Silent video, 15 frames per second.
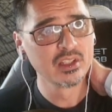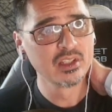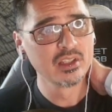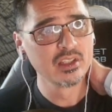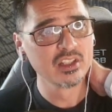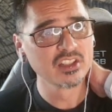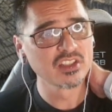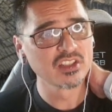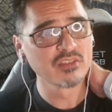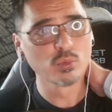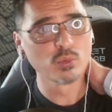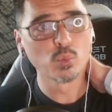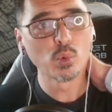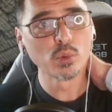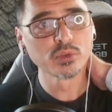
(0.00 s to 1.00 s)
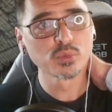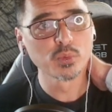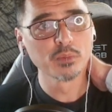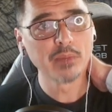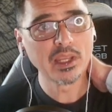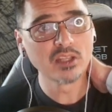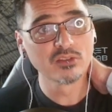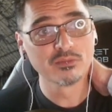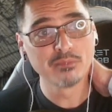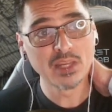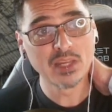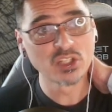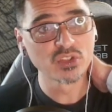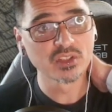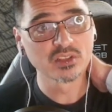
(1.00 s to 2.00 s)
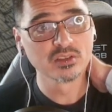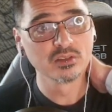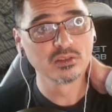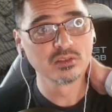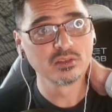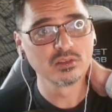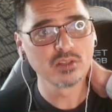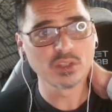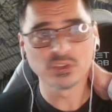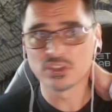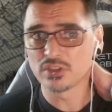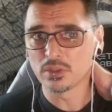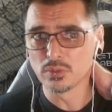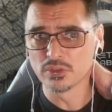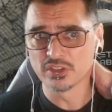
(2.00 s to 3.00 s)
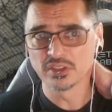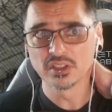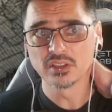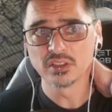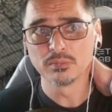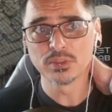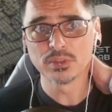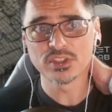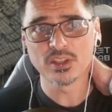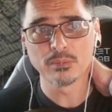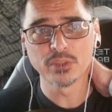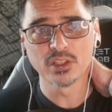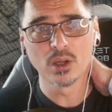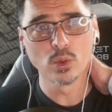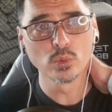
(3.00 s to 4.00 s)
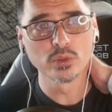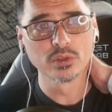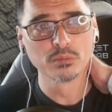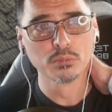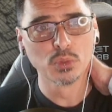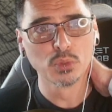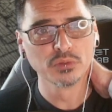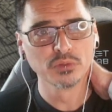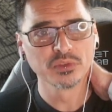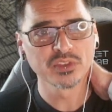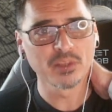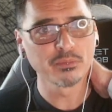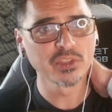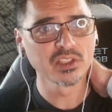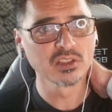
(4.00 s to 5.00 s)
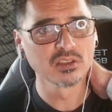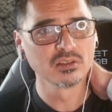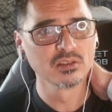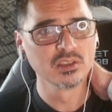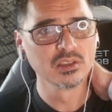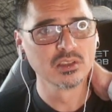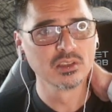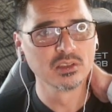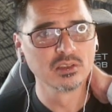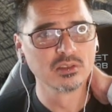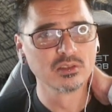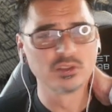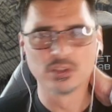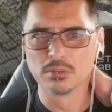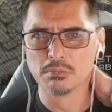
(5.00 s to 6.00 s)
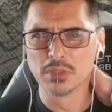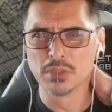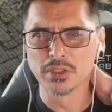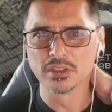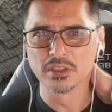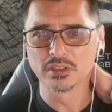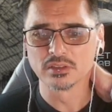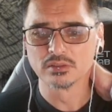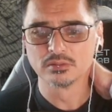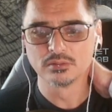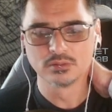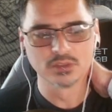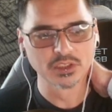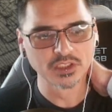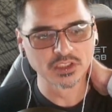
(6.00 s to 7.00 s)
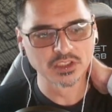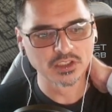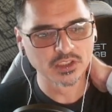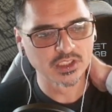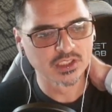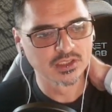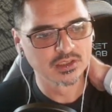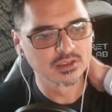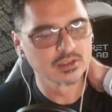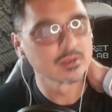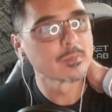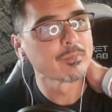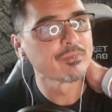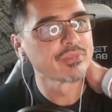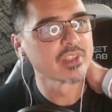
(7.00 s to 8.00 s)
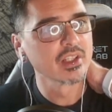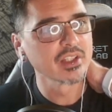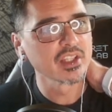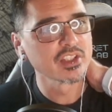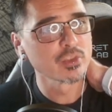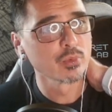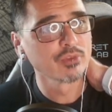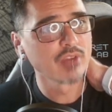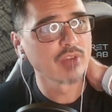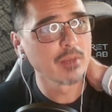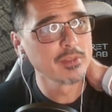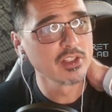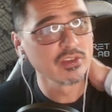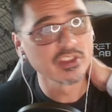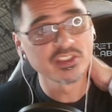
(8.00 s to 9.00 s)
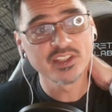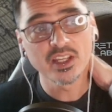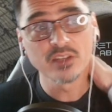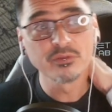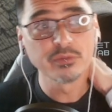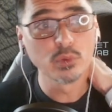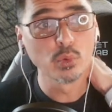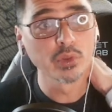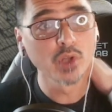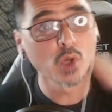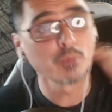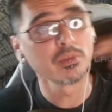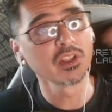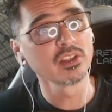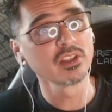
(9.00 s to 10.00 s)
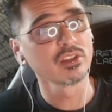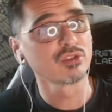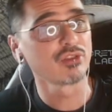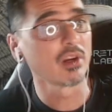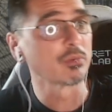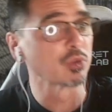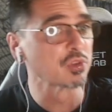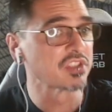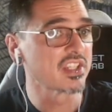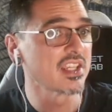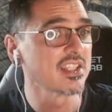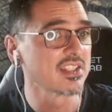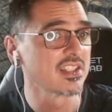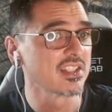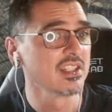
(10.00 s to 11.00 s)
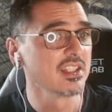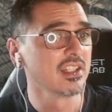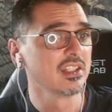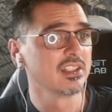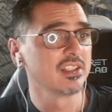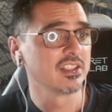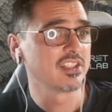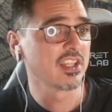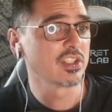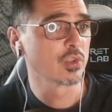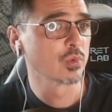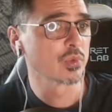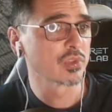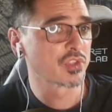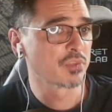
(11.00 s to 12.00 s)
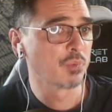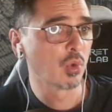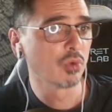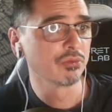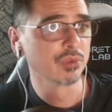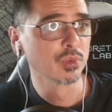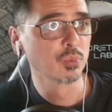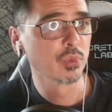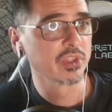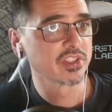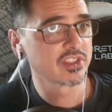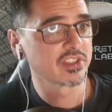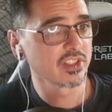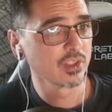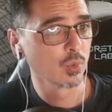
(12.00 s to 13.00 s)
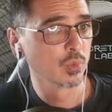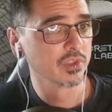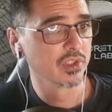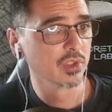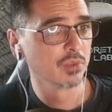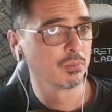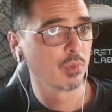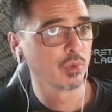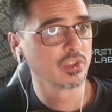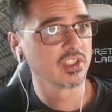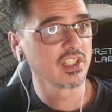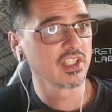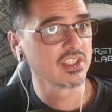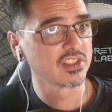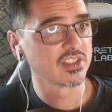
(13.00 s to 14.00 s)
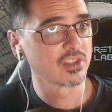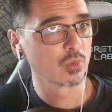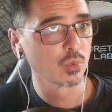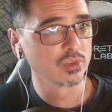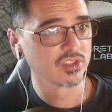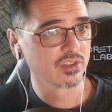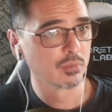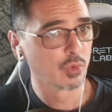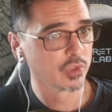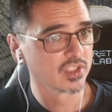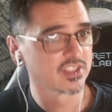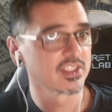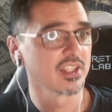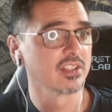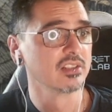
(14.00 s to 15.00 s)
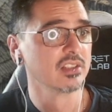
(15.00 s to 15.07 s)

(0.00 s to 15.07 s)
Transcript: It is as if the walls were made of magic. Not stone singing, but something older, something demonic. Okay, so we've come in on the second floor, and opening the trapdoor is easy and takes you into a small room with a single window pointed east towards the morning sun.